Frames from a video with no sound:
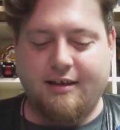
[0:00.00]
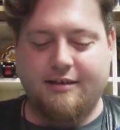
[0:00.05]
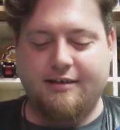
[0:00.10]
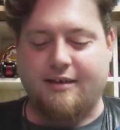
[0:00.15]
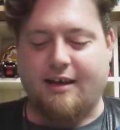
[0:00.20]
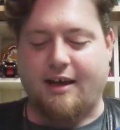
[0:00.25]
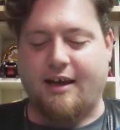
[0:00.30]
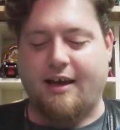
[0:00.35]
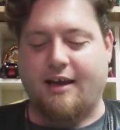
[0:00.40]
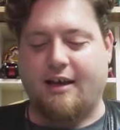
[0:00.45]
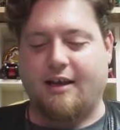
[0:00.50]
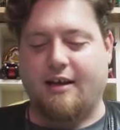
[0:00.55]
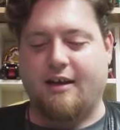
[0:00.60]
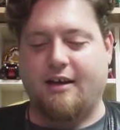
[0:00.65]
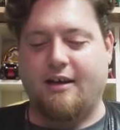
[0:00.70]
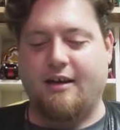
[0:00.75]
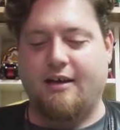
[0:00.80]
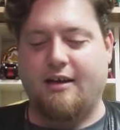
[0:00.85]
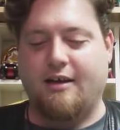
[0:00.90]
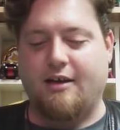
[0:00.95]
saying,
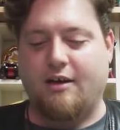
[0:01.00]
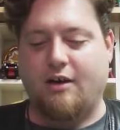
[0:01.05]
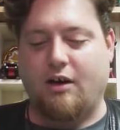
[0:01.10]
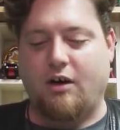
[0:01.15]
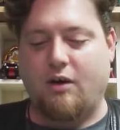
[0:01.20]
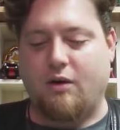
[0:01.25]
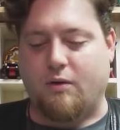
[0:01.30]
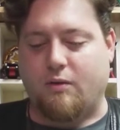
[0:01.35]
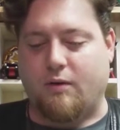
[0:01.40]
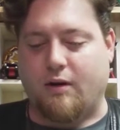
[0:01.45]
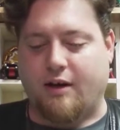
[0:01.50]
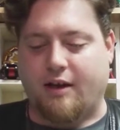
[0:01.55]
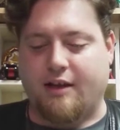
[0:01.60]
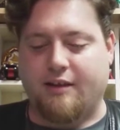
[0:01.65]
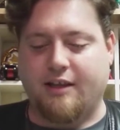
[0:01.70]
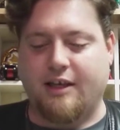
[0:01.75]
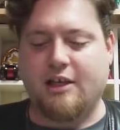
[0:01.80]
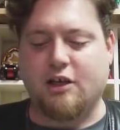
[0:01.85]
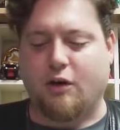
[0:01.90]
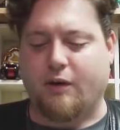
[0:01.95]
"Oh,"
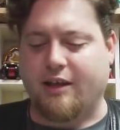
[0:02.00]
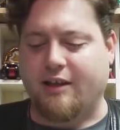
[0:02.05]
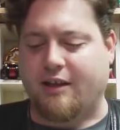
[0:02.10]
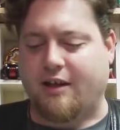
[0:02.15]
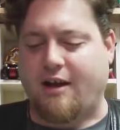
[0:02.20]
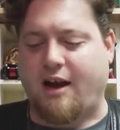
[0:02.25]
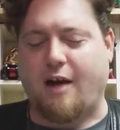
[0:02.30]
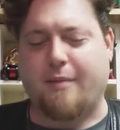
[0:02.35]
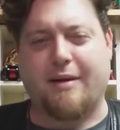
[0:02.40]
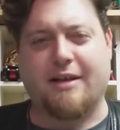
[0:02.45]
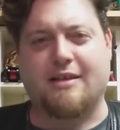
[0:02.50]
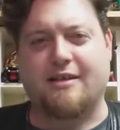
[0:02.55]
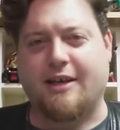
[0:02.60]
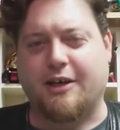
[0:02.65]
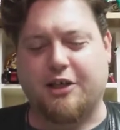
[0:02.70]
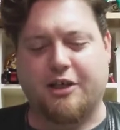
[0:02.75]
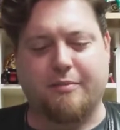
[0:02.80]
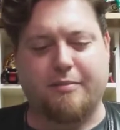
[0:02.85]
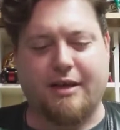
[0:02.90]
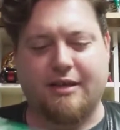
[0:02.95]
in the comments
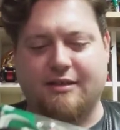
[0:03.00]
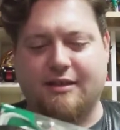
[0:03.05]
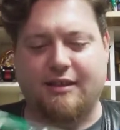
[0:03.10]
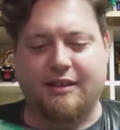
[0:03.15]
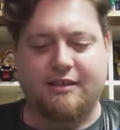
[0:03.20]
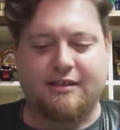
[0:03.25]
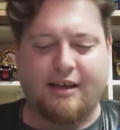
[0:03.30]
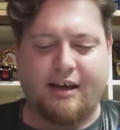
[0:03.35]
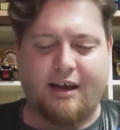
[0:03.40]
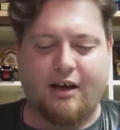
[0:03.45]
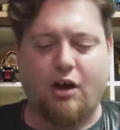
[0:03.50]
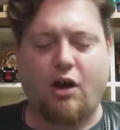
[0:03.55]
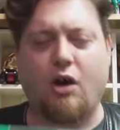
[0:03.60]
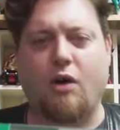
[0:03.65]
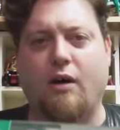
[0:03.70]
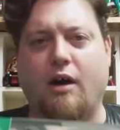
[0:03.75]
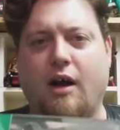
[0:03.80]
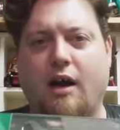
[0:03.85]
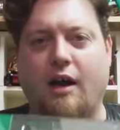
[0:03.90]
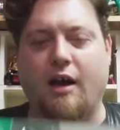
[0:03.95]
section, basically saying,
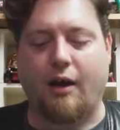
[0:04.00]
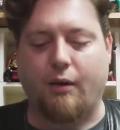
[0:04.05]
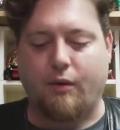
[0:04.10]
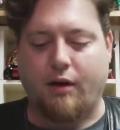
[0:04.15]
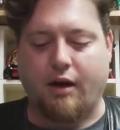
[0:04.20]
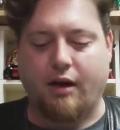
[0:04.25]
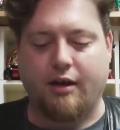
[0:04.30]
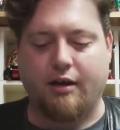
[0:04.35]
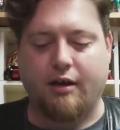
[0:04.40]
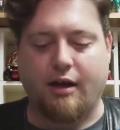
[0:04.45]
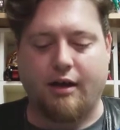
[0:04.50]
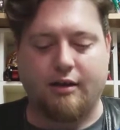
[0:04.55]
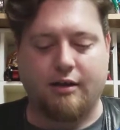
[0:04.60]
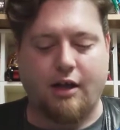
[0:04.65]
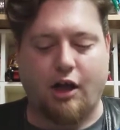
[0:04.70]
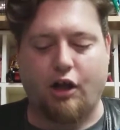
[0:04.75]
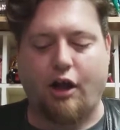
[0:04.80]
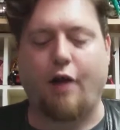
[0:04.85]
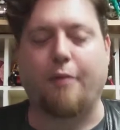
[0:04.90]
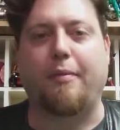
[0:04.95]
"Oh,
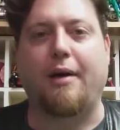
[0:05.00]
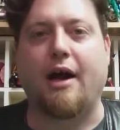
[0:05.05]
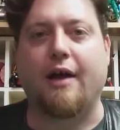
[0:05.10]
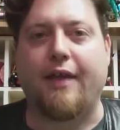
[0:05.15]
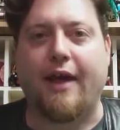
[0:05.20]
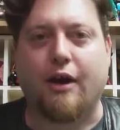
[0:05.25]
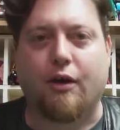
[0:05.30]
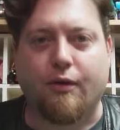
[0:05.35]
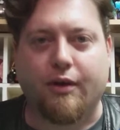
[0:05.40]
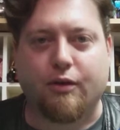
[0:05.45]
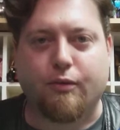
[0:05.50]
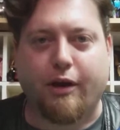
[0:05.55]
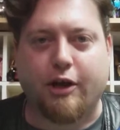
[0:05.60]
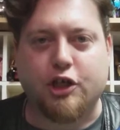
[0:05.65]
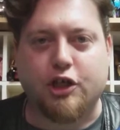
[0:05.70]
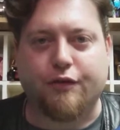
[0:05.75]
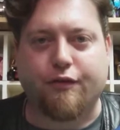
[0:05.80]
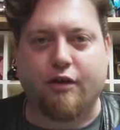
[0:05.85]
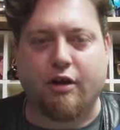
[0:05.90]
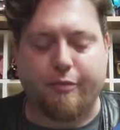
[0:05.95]
I'll buy that Green
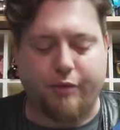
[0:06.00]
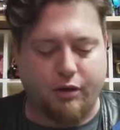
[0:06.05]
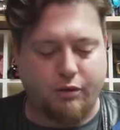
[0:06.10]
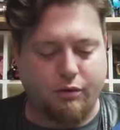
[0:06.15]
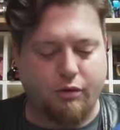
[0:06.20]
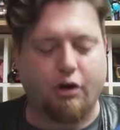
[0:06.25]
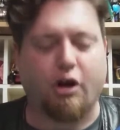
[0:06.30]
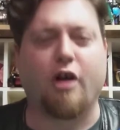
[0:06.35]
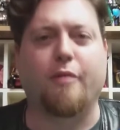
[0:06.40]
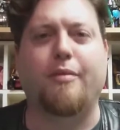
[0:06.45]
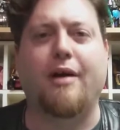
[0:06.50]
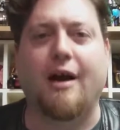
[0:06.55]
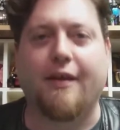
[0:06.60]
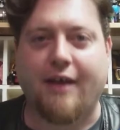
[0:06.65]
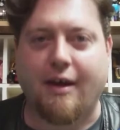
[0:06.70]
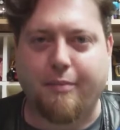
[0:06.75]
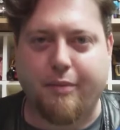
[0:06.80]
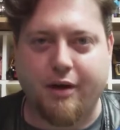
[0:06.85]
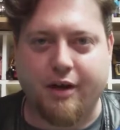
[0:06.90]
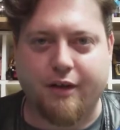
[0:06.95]
Ranger from you," or "I'll buy
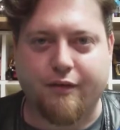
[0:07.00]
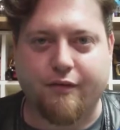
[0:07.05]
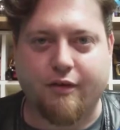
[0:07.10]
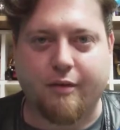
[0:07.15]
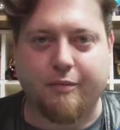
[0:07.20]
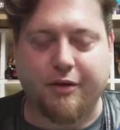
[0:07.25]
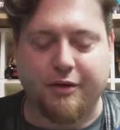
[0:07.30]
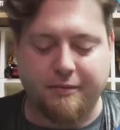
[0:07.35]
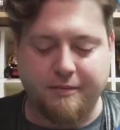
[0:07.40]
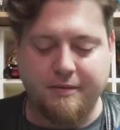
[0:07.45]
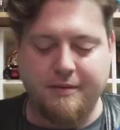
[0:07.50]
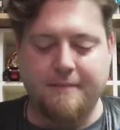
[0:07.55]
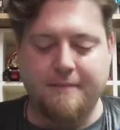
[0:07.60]
that Putty from you."